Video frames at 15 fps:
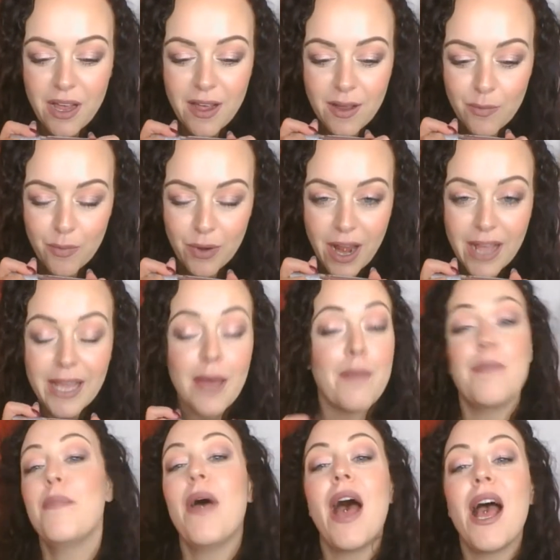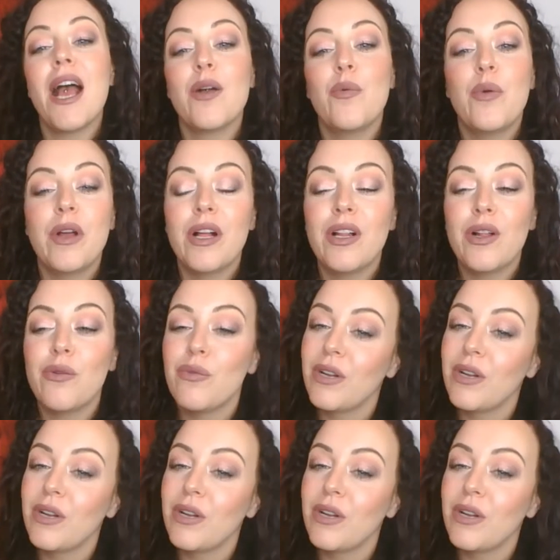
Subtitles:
and when I get back, we'll